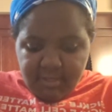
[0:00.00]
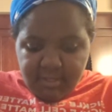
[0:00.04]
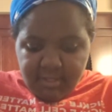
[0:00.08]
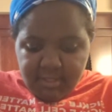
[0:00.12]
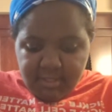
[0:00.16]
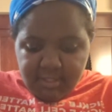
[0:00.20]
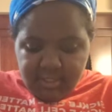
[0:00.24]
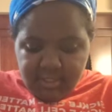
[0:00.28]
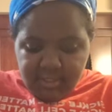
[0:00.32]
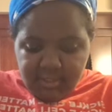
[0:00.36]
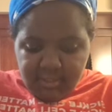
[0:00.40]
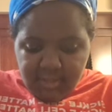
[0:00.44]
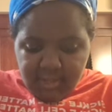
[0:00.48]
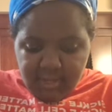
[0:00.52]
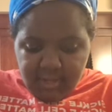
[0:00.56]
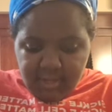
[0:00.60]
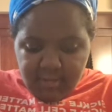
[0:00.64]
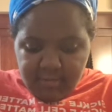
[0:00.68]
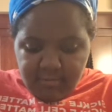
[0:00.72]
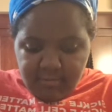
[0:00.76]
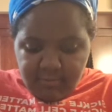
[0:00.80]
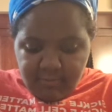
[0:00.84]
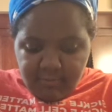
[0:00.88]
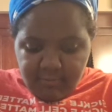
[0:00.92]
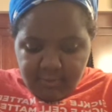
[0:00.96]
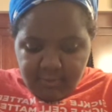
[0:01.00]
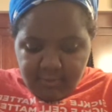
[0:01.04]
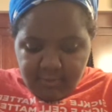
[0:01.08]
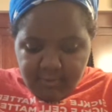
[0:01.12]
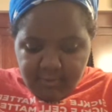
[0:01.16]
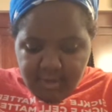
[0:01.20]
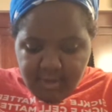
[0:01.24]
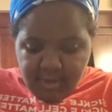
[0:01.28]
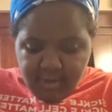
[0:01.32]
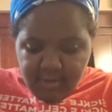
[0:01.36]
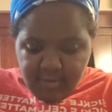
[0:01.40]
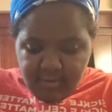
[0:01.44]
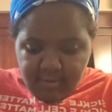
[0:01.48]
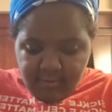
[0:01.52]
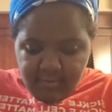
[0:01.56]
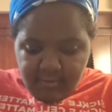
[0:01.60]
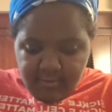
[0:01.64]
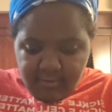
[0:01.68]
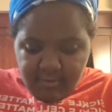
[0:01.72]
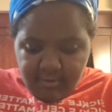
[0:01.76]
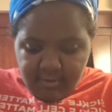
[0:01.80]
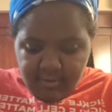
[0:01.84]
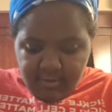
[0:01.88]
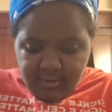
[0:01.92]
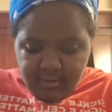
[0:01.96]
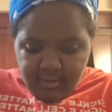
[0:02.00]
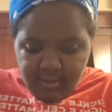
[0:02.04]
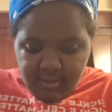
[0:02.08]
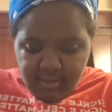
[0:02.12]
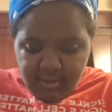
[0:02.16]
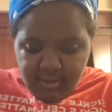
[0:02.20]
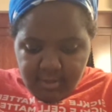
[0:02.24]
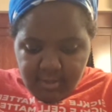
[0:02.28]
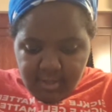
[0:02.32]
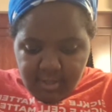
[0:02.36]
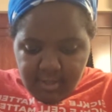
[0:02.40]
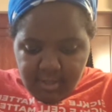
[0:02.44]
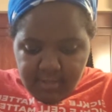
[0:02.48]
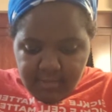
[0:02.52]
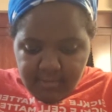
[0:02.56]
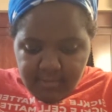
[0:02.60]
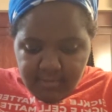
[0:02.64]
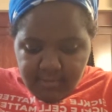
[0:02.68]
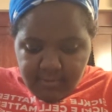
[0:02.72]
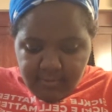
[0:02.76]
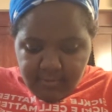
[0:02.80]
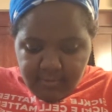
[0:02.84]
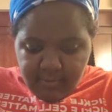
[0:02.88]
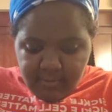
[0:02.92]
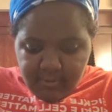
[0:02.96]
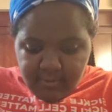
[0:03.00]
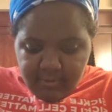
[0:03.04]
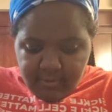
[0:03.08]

Just try to move it around and keep going.